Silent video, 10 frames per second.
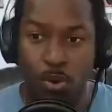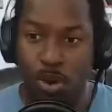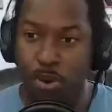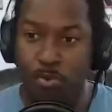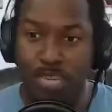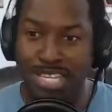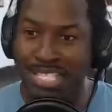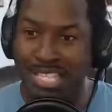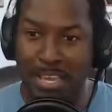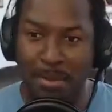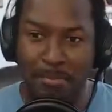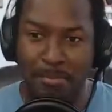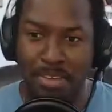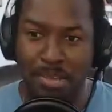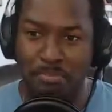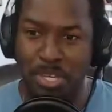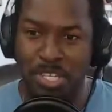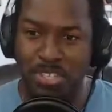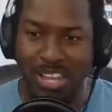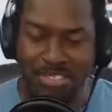I don't think it's him,
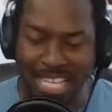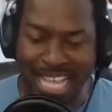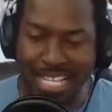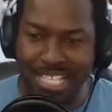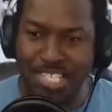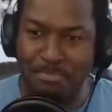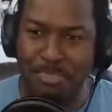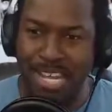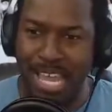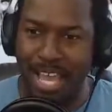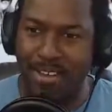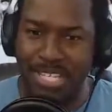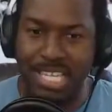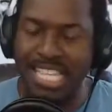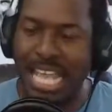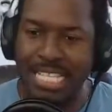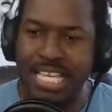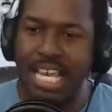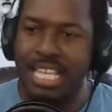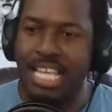because I think that is somebody else. I think that's
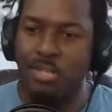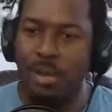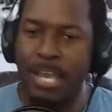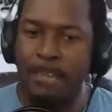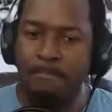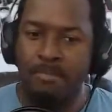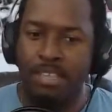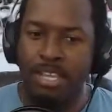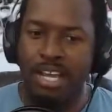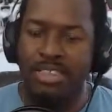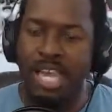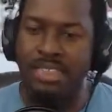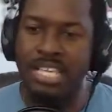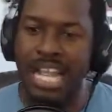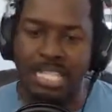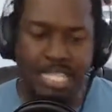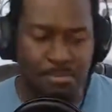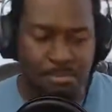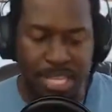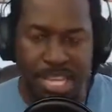why I think that's the
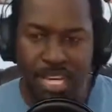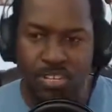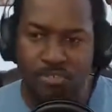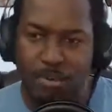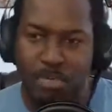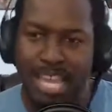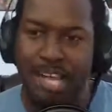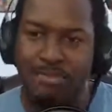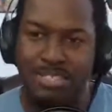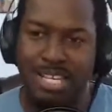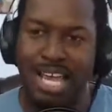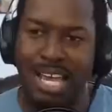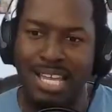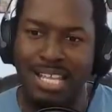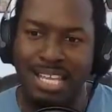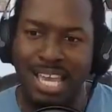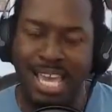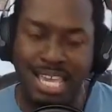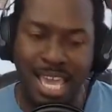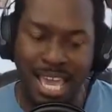players from the outside,
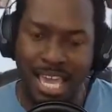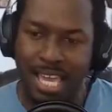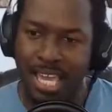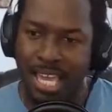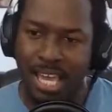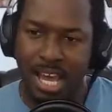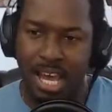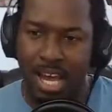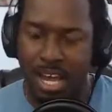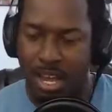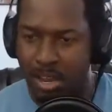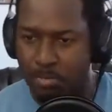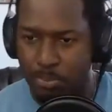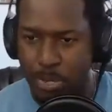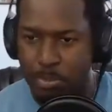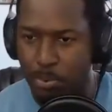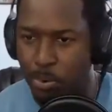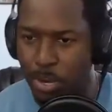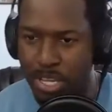aka Pretty Boy.